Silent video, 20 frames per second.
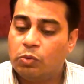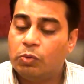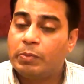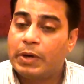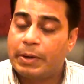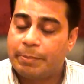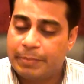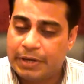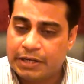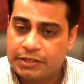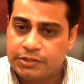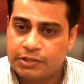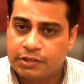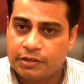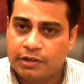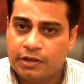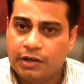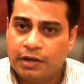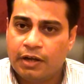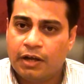I
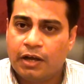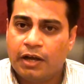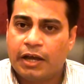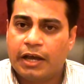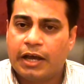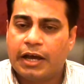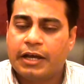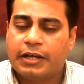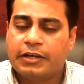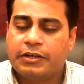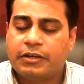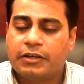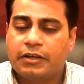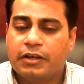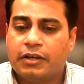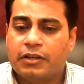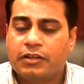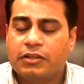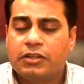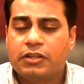mentor, and
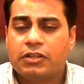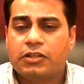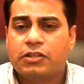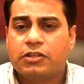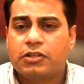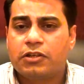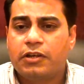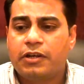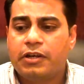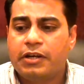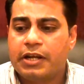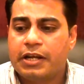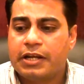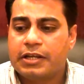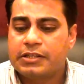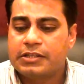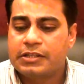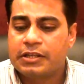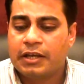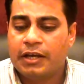the third
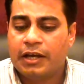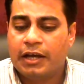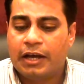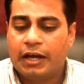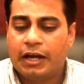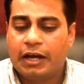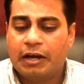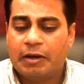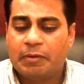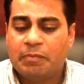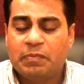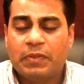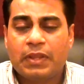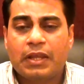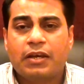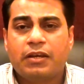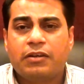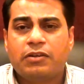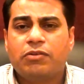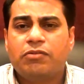is
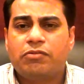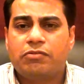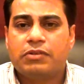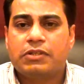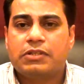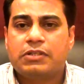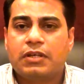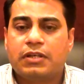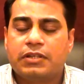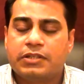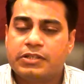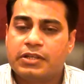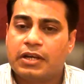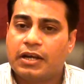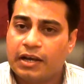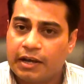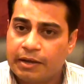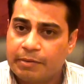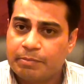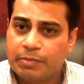no results
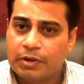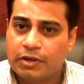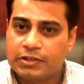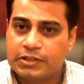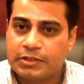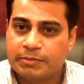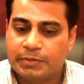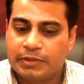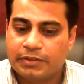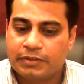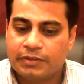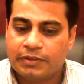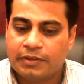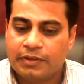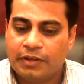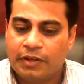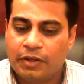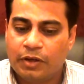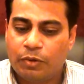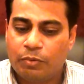are impossible.
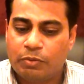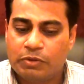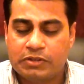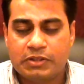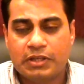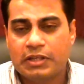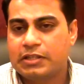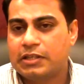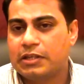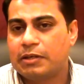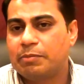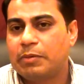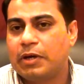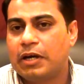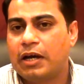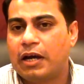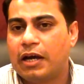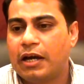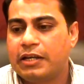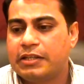With Six
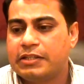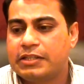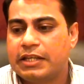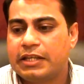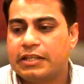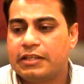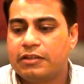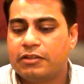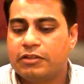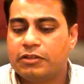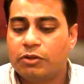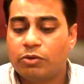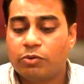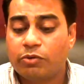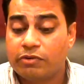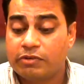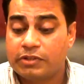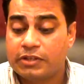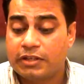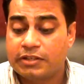Sigma, I say that no
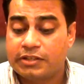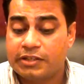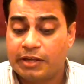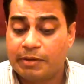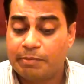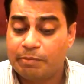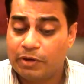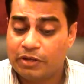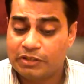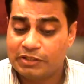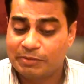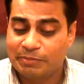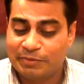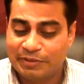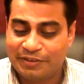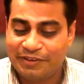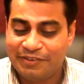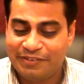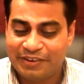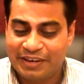results are impossible,
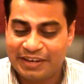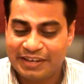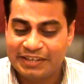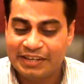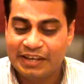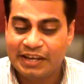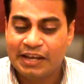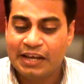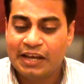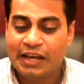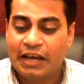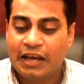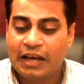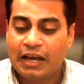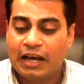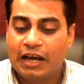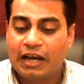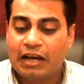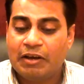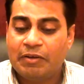right?
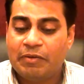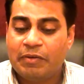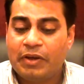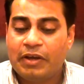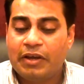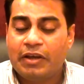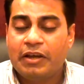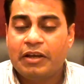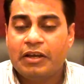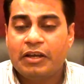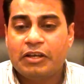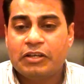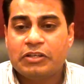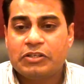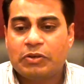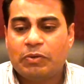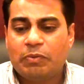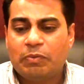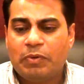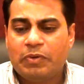
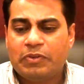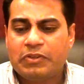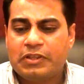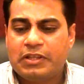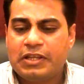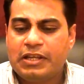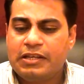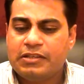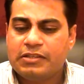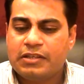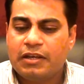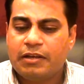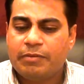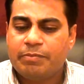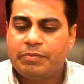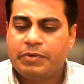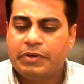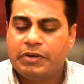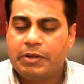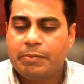So these are
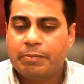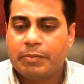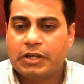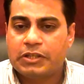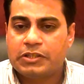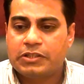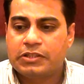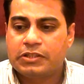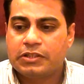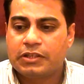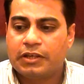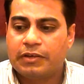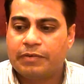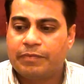pretty much